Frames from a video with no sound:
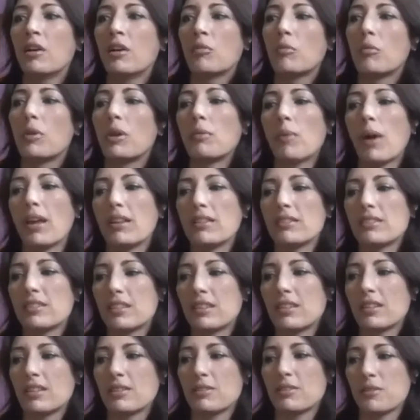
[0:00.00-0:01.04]
we went
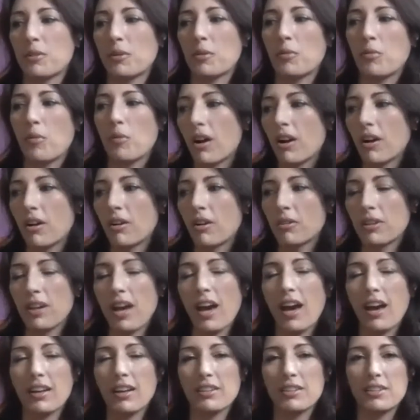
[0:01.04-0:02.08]
to the Saguaro
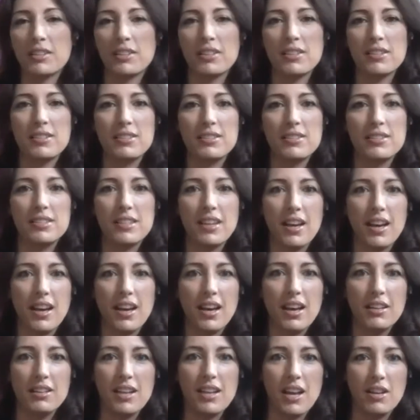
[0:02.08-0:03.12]
Cactus
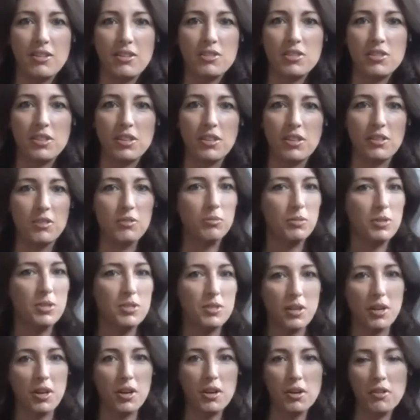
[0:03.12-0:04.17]
National
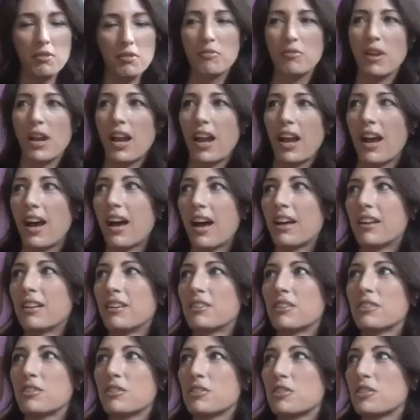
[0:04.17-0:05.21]
Reserve,
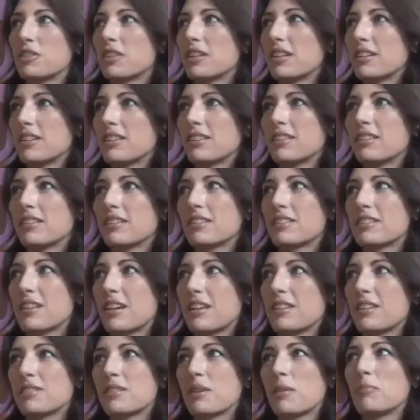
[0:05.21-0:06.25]
and she
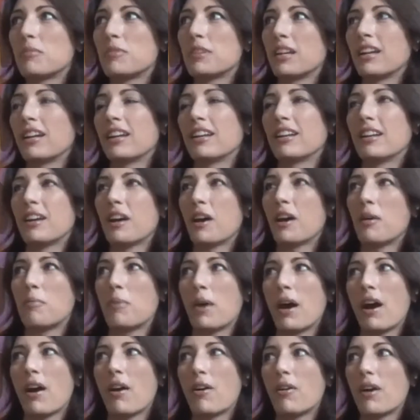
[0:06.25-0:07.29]
said something
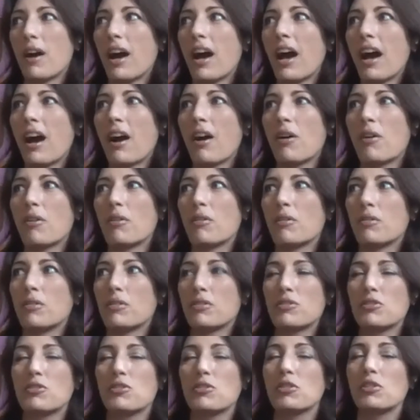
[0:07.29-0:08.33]
about how
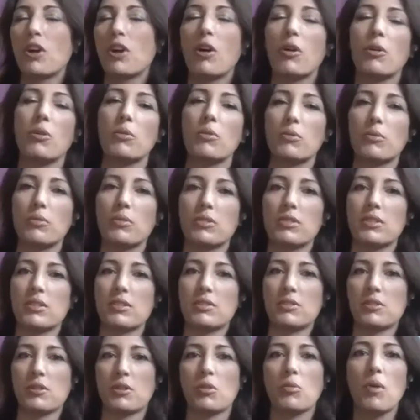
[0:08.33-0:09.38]
slow the
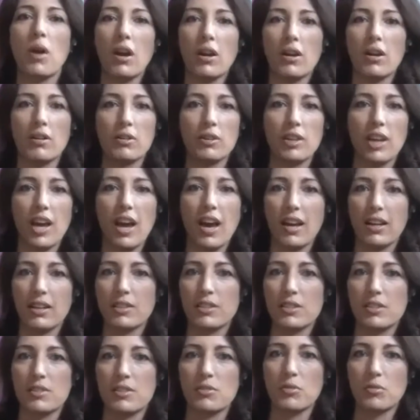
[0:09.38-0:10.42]
saguaro
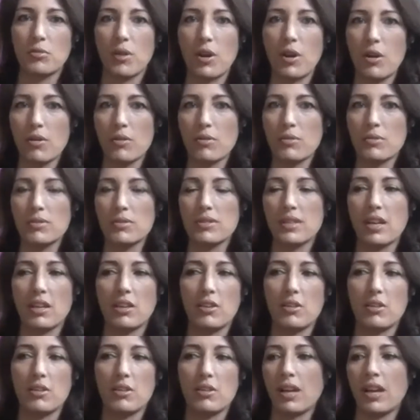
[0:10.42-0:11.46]
cactus grows, that
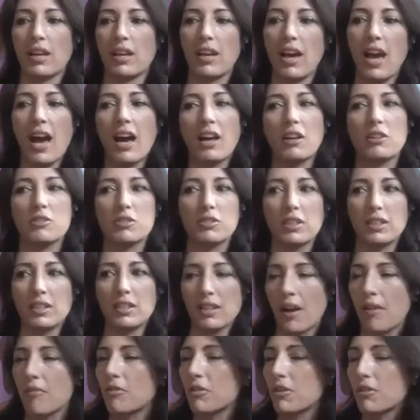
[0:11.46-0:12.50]
you actually
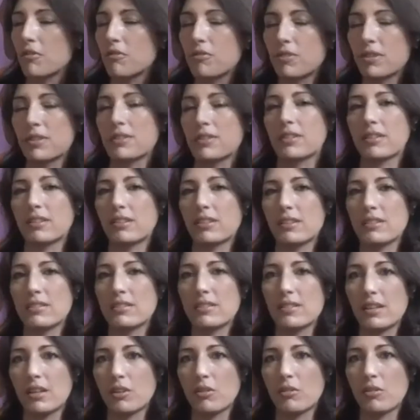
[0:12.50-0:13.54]
never physically
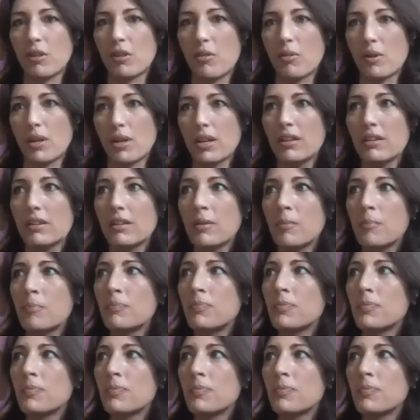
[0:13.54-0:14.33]
see it growing,